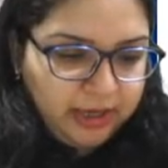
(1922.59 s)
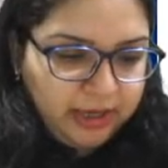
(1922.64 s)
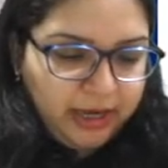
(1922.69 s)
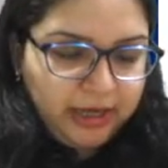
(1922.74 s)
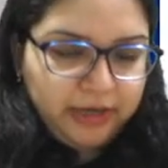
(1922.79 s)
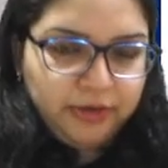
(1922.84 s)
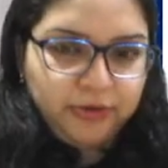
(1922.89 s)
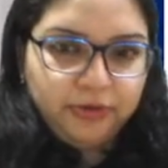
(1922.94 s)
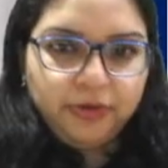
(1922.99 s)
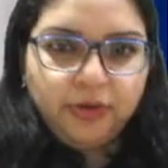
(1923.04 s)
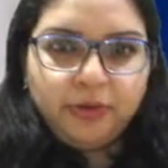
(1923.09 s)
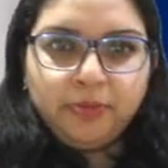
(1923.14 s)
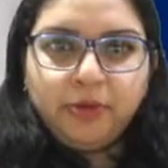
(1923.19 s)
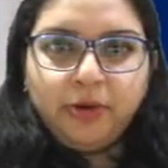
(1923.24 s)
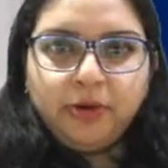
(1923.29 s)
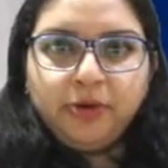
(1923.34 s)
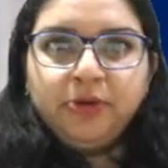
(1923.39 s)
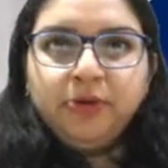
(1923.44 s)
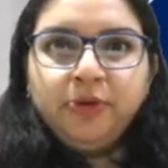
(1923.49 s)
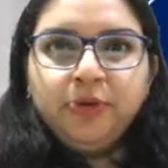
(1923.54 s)
I don't know
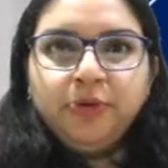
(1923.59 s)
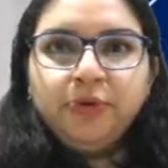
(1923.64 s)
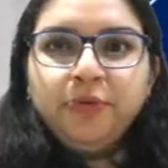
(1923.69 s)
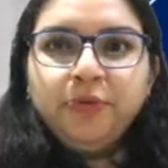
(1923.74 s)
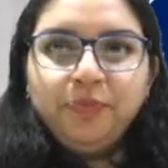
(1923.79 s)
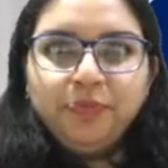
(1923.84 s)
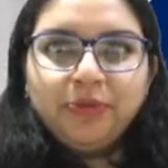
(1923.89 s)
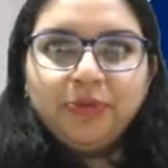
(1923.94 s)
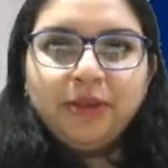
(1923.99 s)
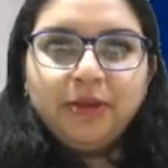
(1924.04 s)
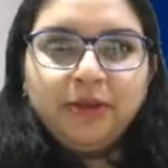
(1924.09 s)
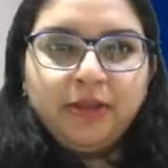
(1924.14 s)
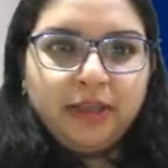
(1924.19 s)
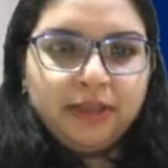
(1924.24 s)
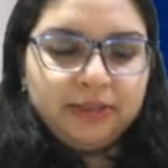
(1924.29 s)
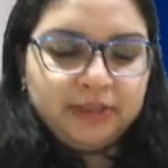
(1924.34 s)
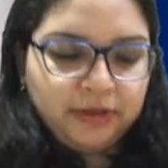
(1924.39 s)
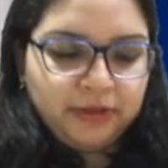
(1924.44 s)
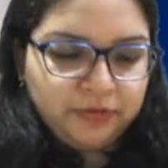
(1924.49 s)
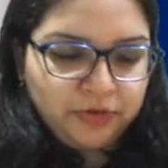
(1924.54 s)
about you,
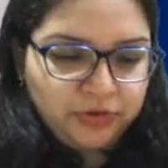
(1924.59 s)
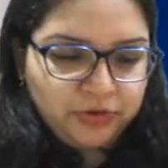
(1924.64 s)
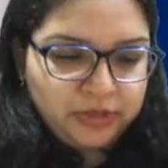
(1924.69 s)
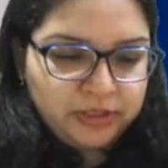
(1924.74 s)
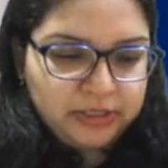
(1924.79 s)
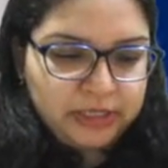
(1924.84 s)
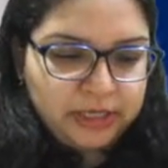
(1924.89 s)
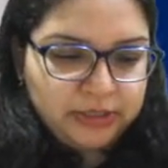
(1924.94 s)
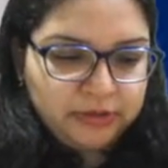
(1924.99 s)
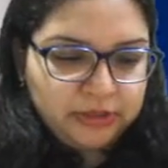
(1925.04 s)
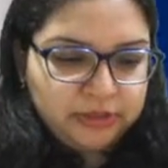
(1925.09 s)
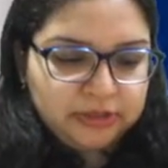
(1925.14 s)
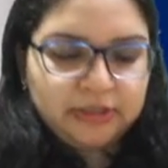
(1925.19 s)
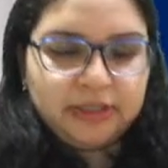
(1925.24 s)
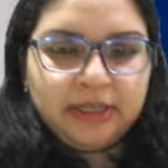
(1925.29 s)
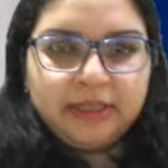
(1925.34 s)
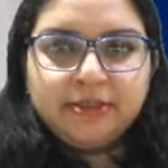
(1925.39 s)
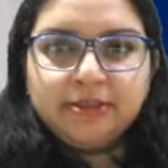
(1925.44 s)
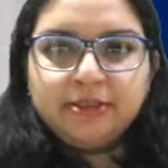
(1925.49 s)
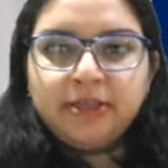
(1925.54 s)
and of course the
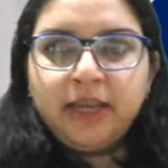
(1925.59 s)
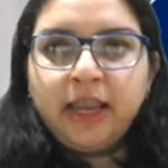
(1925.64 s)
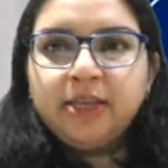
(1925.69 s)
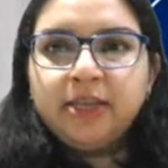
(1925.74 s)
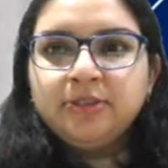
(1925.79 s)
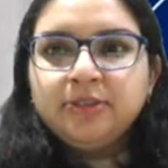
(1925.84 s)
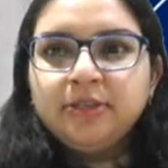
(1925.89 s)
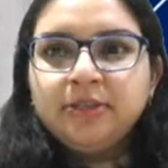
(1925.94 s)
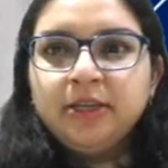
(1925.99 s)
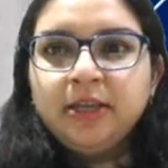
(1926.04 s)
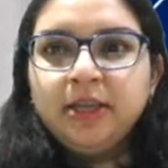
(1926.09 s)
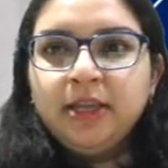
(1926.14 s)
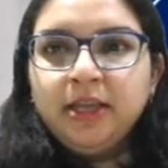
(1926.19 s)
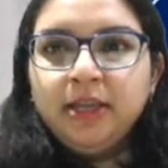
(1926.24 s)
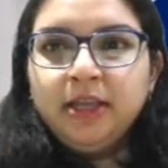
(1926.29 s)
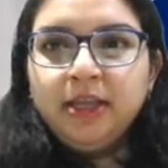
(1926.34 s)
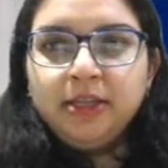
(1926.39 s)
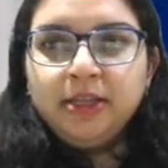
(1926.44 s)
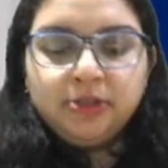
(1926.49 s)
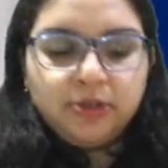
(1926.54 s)
generation has changed.
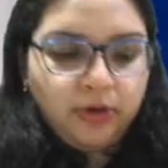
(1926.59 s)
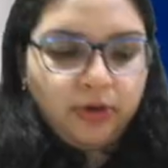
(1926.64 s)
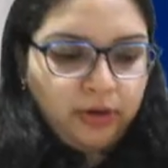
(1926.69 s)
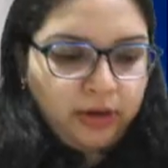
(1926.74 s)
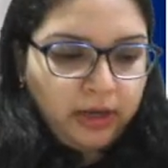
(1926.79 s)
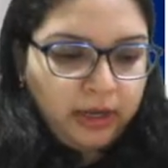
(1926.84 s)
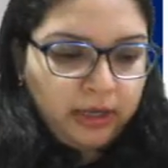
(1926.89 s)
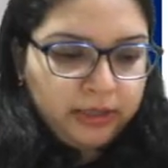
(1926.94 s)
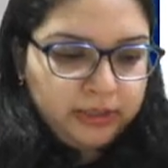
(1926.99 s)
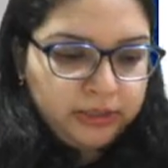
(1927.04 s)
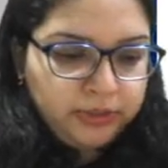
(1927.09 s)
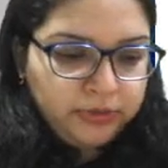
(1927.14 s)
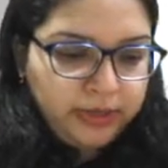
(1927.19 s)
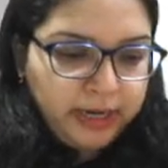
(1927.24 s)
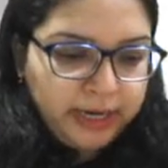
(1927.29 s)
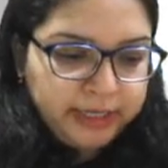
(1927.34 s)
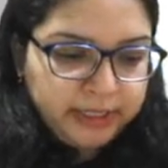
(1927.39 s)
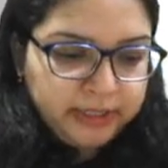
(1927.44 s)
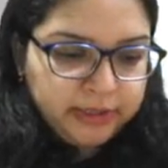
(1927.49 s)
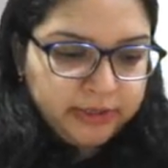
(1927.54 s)
So uh, did you
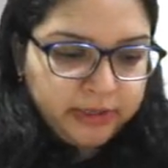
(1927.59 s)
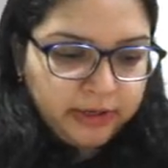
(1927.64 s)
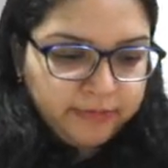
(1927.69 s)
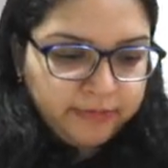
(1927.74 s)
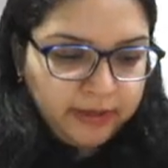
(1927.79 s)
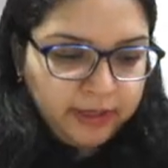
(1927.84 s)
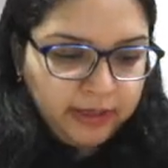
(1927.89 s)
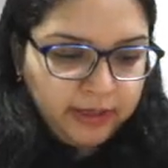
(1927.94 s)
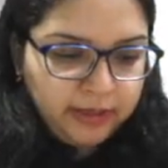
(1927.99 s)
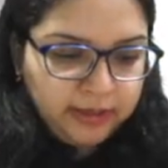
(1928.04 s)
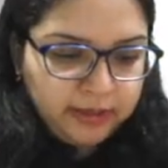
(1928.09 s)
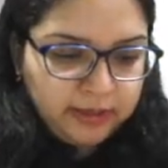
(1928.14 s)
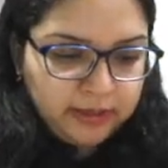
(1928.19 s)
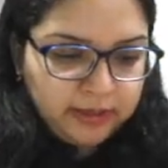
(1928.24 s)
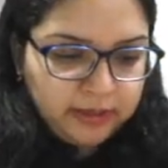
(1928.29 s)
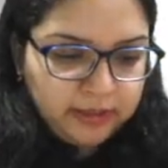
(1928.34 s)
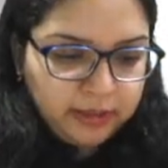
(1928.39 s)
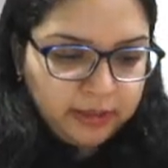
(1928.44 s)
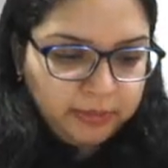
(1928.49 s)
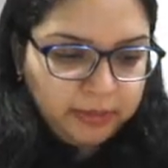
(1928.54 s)
get it, Ravi,
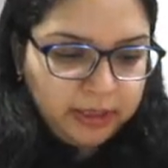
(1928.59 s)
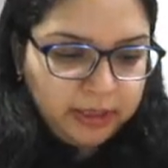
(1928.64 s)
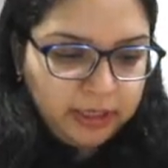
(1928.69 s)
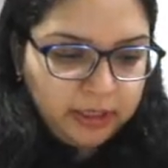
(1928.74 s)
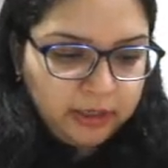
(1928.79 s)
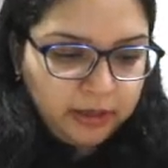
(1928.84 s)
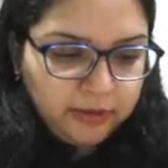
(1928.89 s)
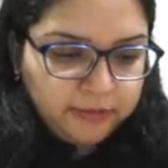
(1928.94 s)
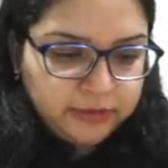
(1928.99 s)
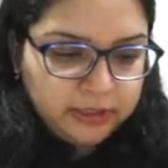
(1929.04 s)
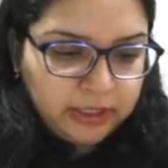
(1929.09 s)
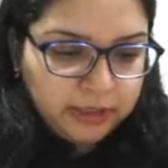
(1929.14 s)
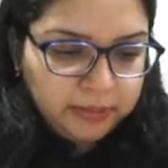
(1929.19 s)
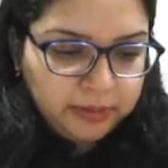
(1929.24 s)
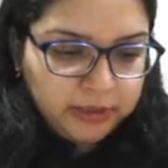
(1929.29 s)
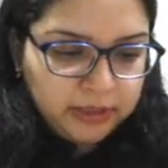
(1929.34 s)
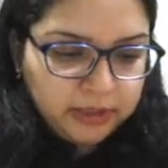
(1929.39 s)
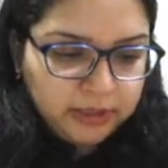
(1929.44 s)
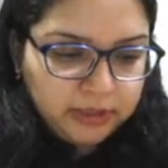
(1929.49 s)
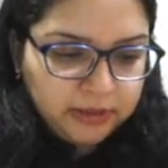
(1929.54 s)
the meaning of
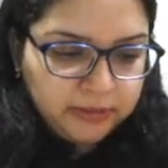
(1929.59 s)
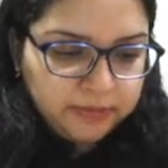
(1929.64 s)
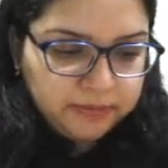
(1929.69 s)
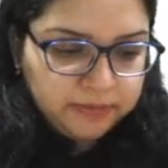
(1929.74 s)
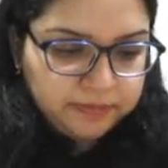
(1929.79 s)
scimitar?